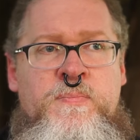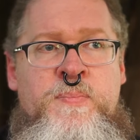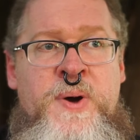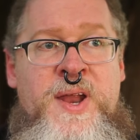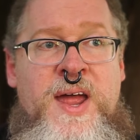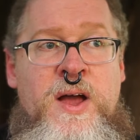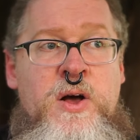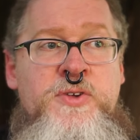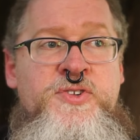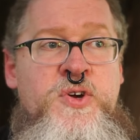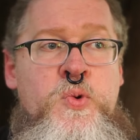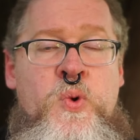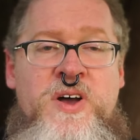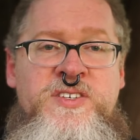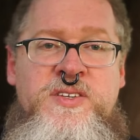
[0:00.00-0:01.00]
But I
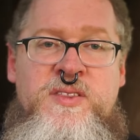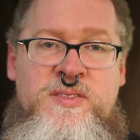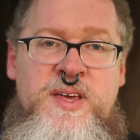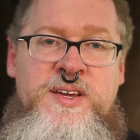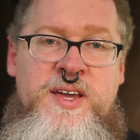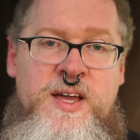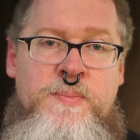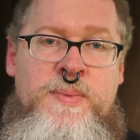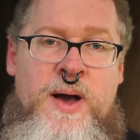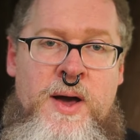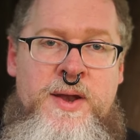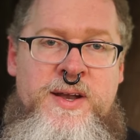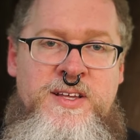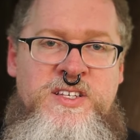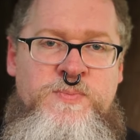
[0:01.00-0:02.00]
also wasn't thinking
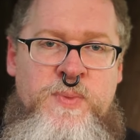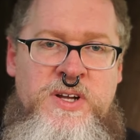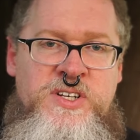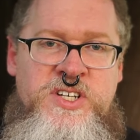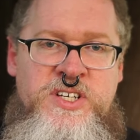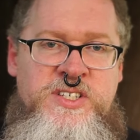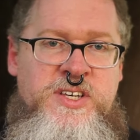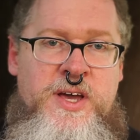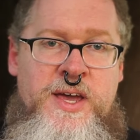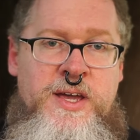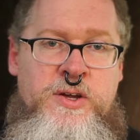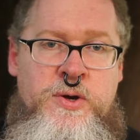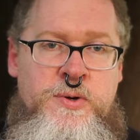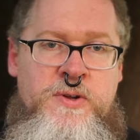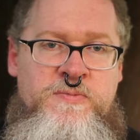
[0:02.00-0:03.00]
about it as much as I
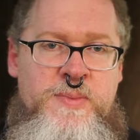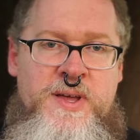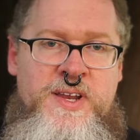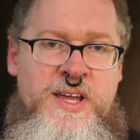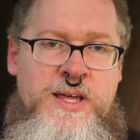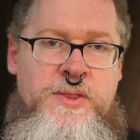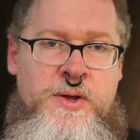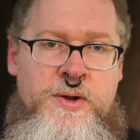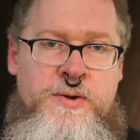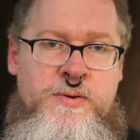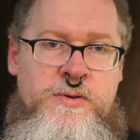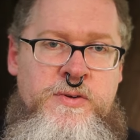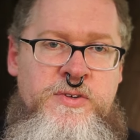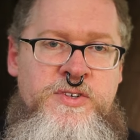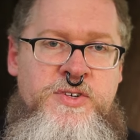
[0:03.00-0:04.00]
could have been either,
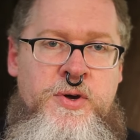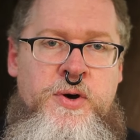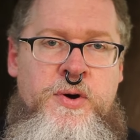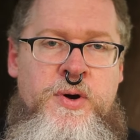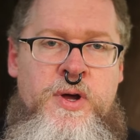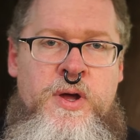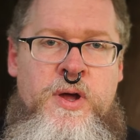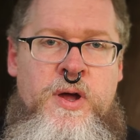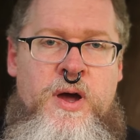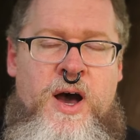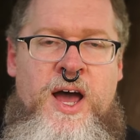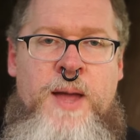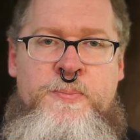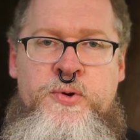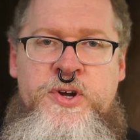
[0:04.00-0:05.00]
so
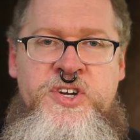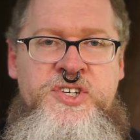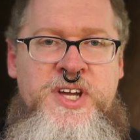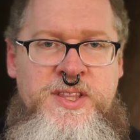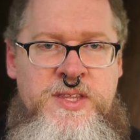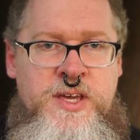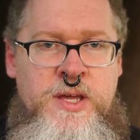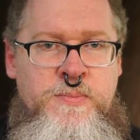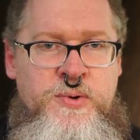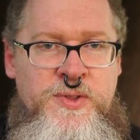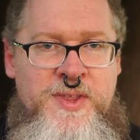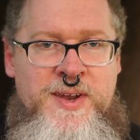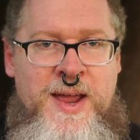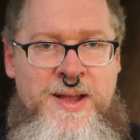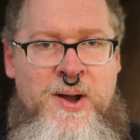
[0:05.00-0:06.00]
I appreciate the input
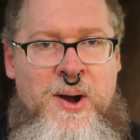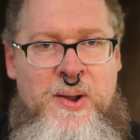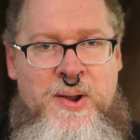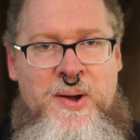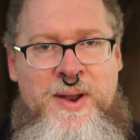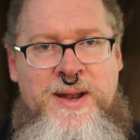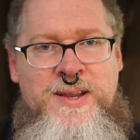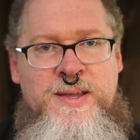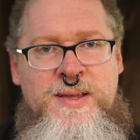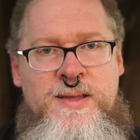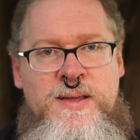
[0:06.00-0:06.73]
that I got on it.